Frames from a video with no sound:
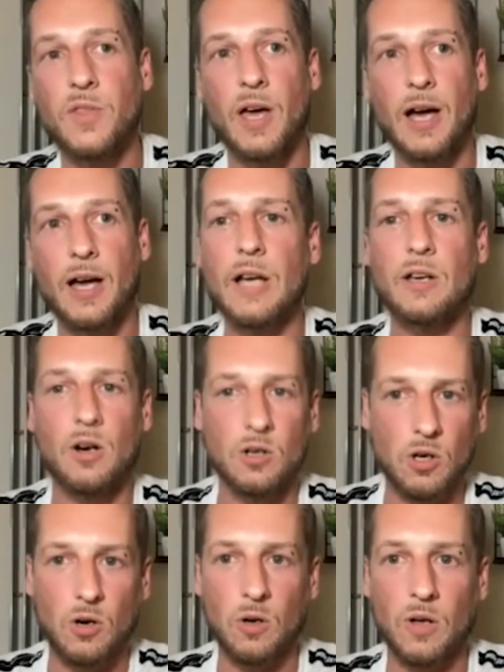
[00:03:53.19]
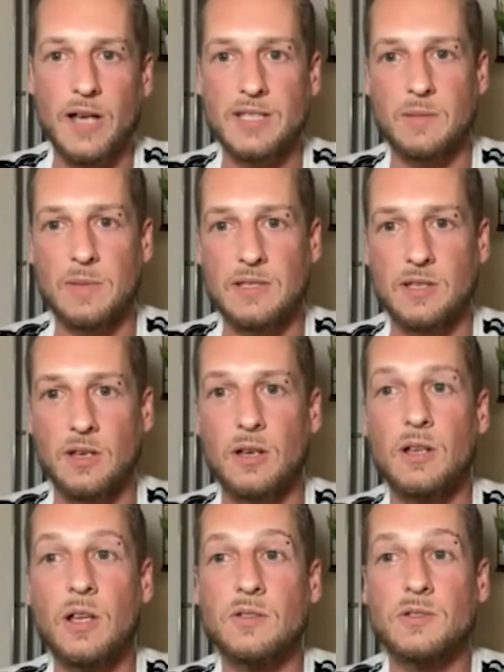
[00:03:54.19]
that I got a call asking me
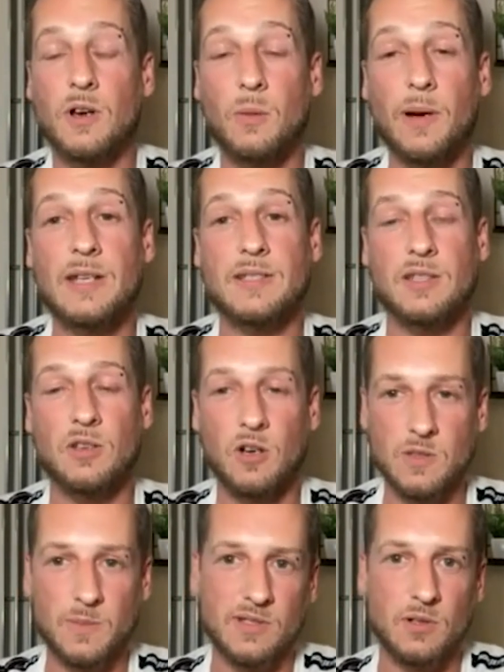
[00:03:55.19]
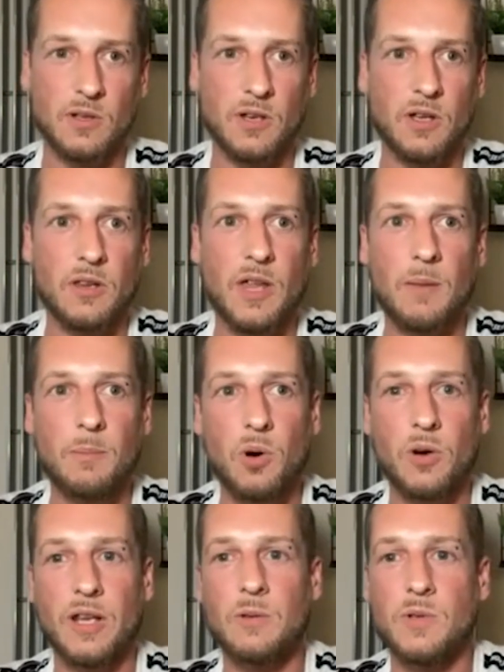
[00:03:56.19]
to to go back into the hospital. And at that
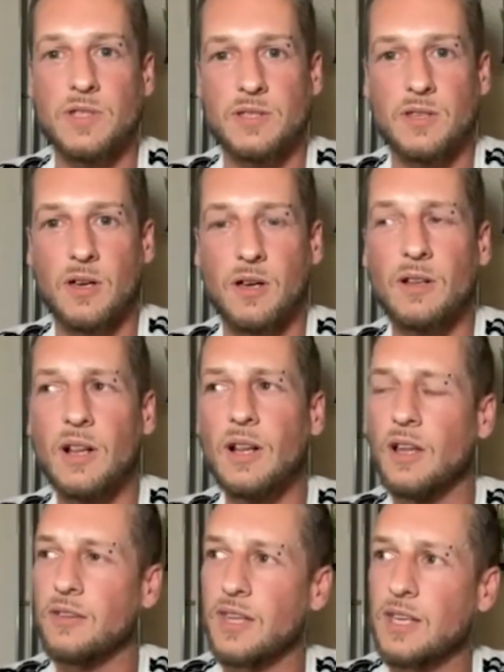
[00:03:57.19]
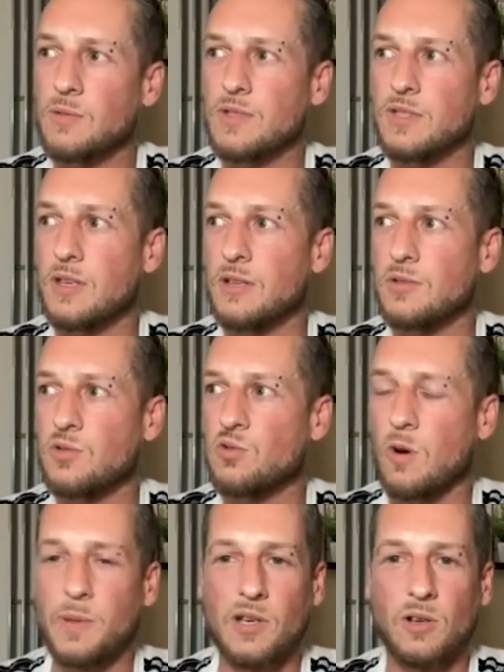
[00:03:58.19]
point, it was the I think it was the
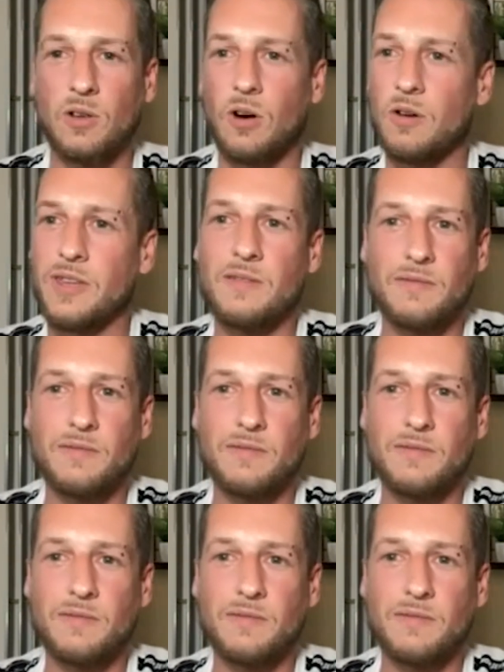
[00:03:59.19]
tropical or the